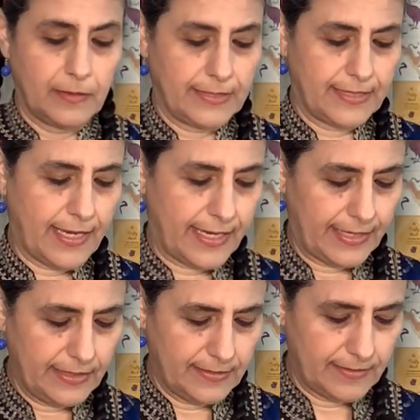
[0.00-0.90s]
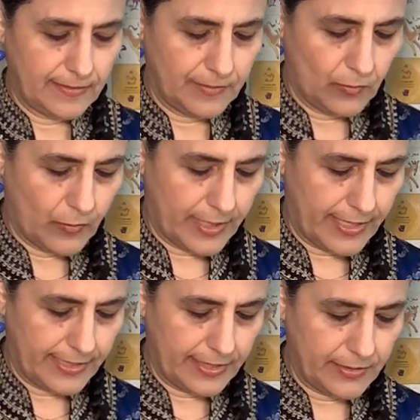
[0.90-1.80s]
sides, what
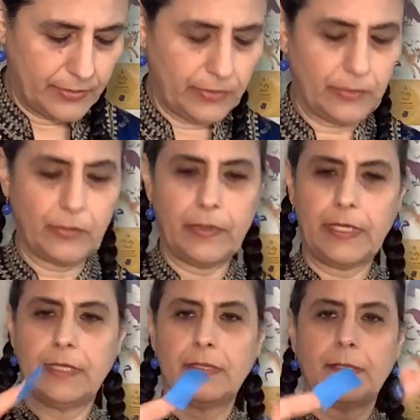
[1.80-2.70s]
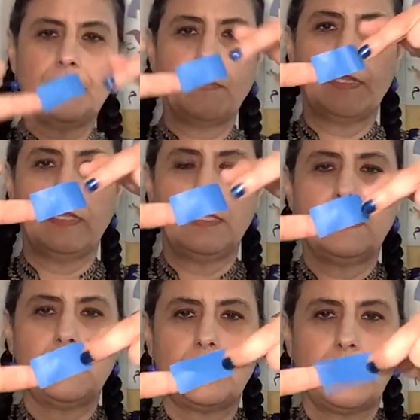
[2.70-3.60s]
I can do is, this
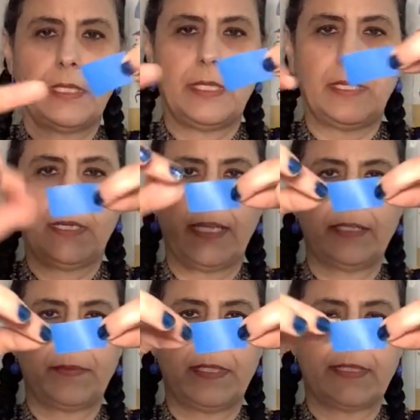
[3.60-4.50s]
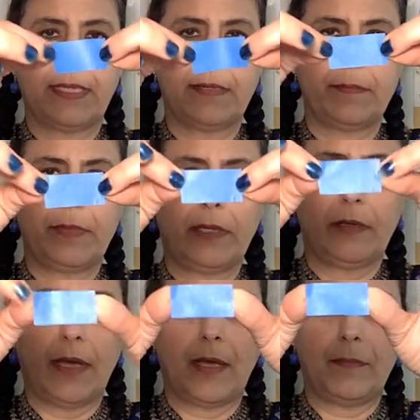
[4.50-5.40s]
is really nice because I can
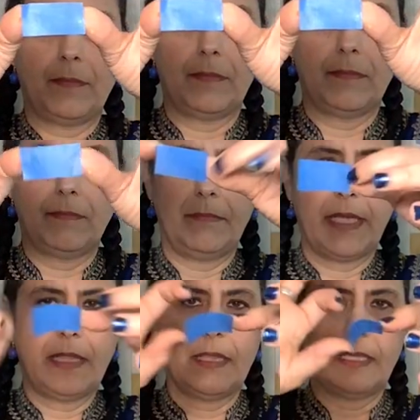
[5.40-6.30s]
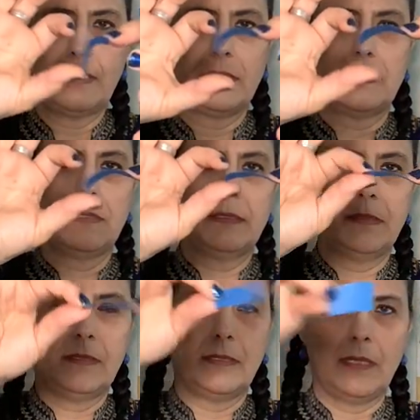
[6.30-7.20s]
make this
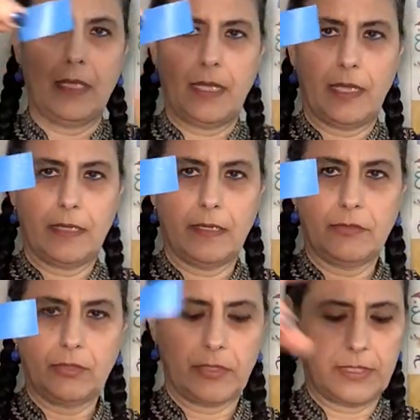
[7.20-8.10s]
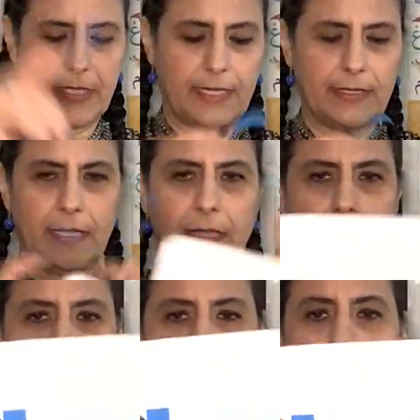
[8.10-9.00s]
a certain size, and
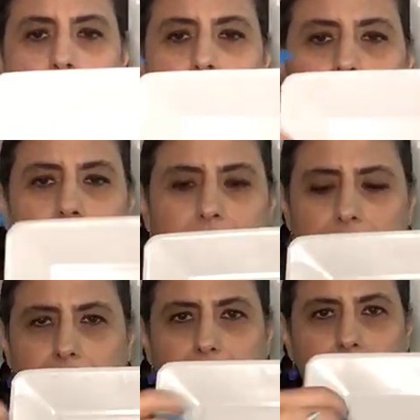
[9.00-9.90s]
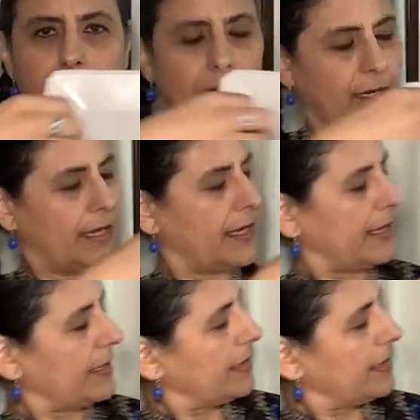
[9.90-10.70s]
then later I